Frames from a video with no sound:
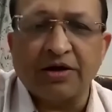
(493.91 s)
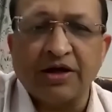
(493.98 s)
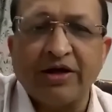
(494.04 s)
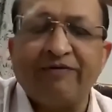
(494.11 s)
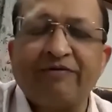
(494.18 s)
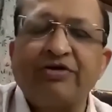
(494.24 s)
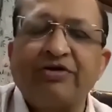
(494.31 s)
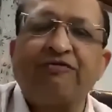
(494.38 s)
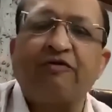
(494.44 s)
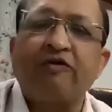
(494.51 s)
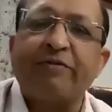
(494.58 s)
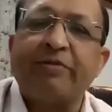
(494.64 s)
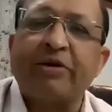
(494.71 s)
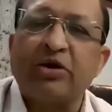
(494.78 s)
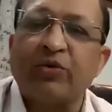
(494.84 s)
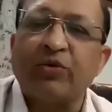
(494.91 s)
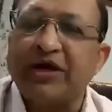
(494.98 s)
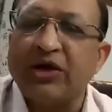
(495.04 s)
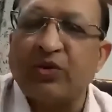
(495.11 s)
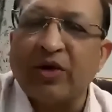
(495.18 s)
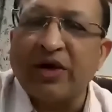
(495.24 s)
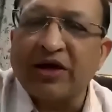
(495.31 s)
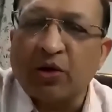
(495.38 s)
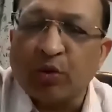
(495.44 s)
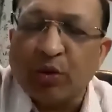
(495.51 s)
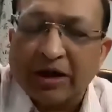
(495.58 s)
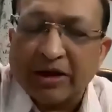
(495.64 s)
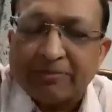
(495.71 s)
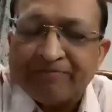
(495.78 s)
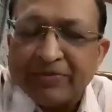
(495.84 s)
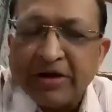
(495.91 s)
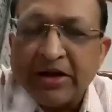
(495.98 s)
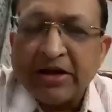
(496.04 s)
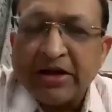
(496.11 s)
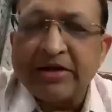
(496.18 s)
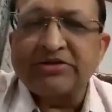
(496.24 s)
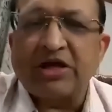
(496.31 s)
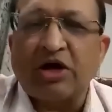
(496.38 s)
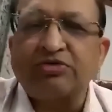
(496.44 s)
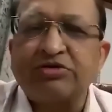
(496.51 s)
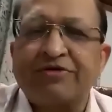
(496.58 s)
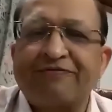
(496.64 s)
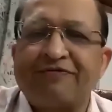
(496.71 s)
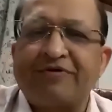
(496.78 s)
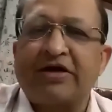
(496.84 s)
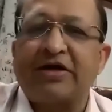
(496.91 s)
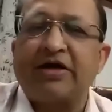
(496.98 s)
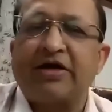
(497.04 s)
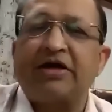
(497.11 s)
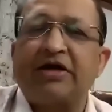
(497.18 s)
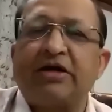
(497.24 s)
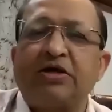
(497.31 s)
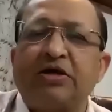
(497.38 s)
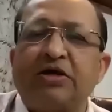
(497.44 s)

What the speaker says: 11th of November 2021, South Africa